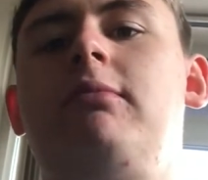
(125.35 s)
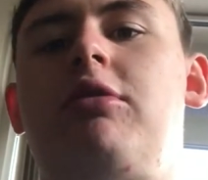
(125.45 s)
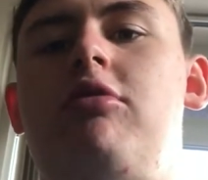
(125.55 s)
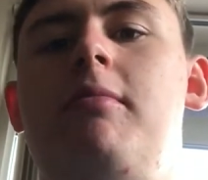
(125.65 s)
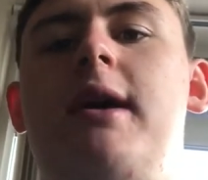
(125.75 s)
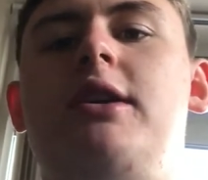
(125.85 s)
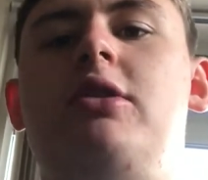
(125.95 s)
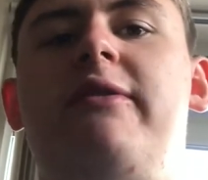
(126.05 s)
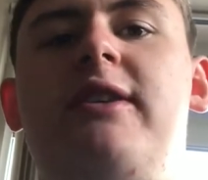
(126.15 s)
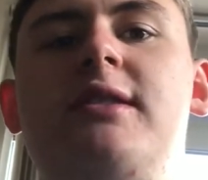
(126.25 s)
through my
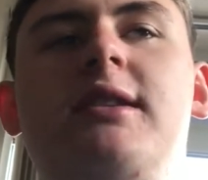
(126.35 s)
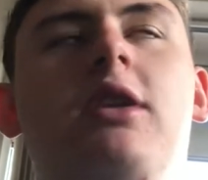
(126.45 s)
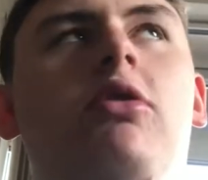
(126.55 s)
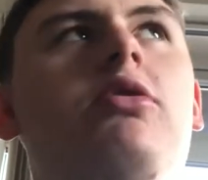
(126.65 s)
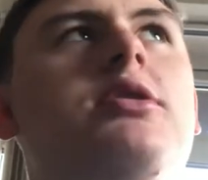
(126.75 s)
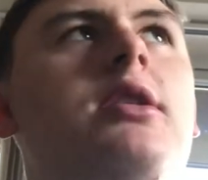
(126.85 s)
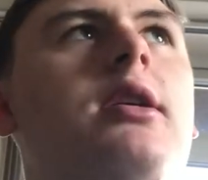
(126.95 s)
university course.